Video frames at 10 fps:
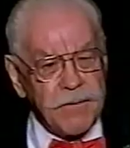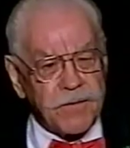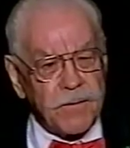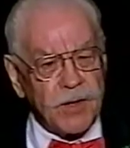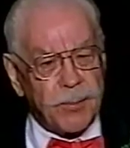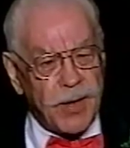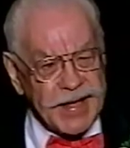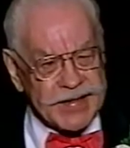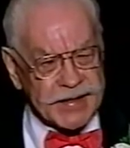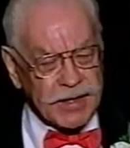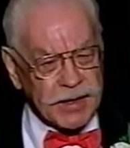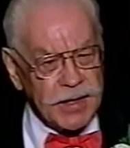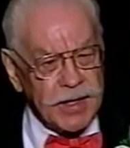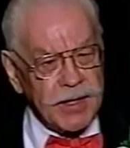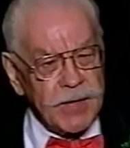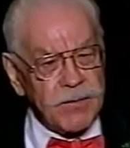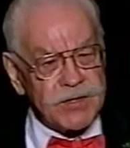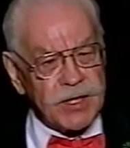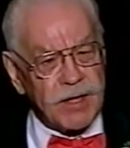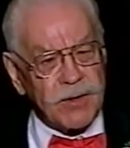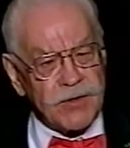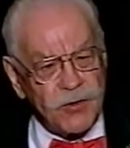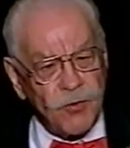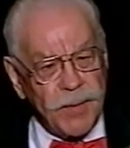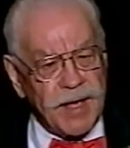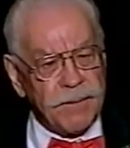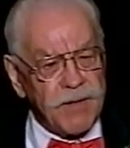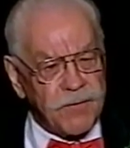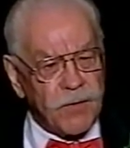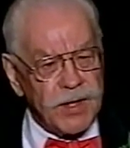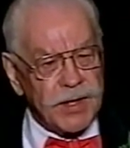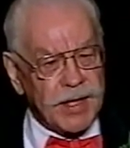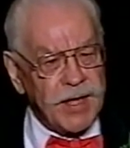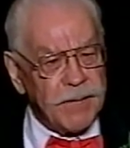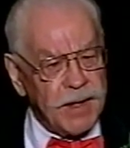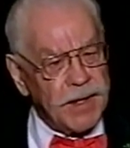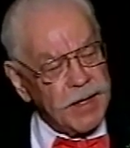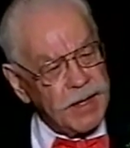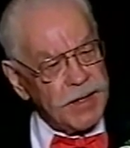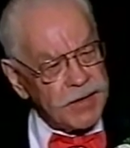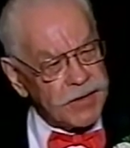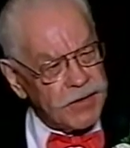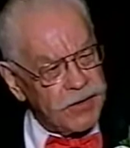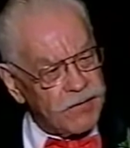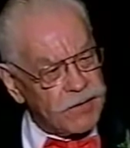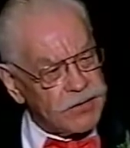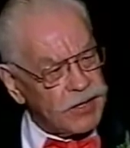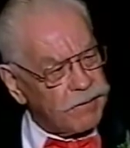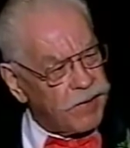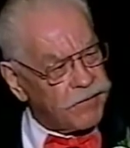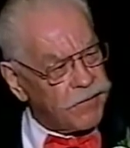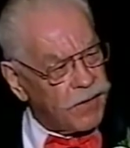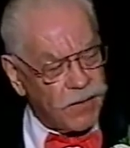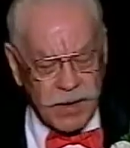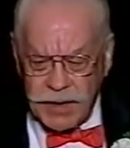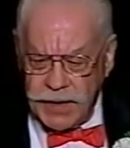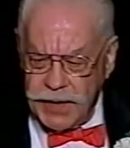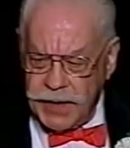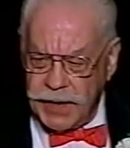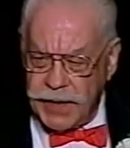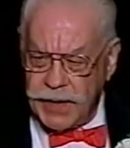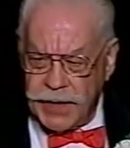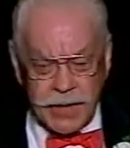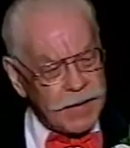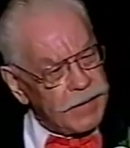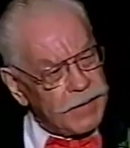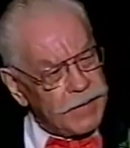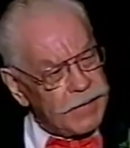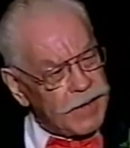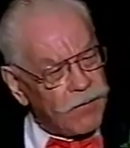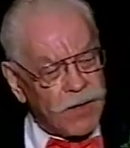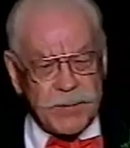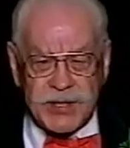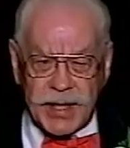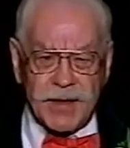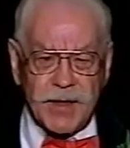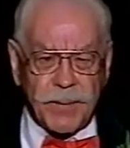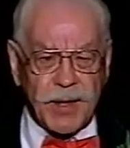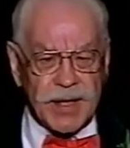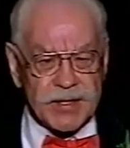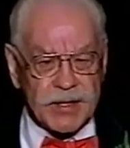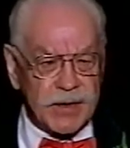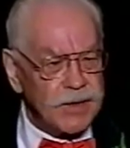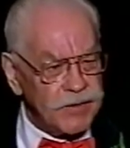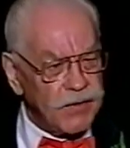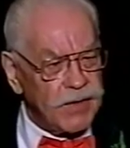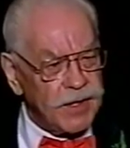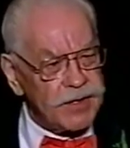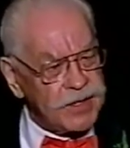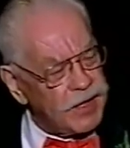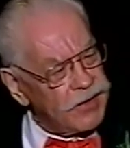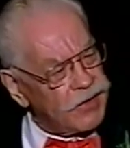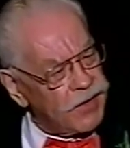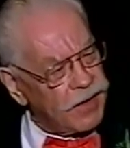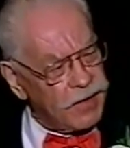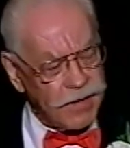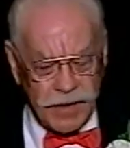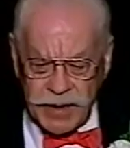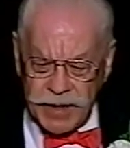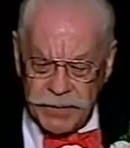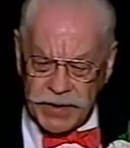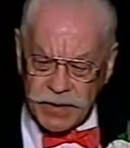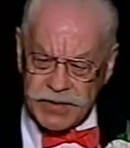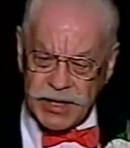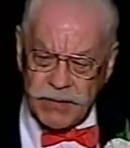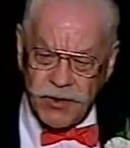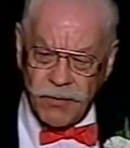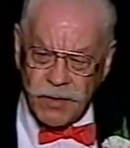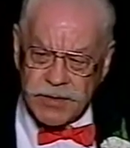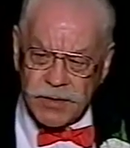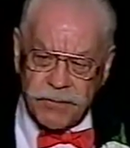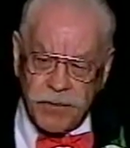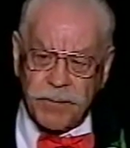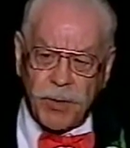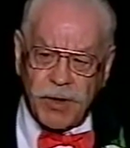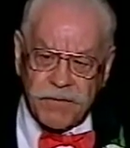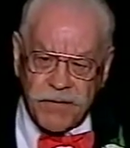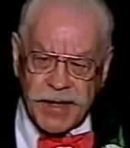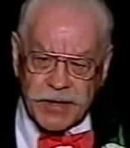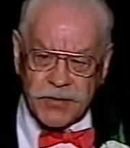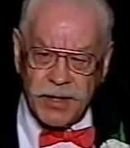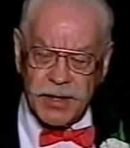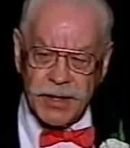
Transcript: from Nebraska. He was the number 2 man before he came in to the University of Buffalo. And they were upset in Nebraska during his tenure there because they were known as a football factory,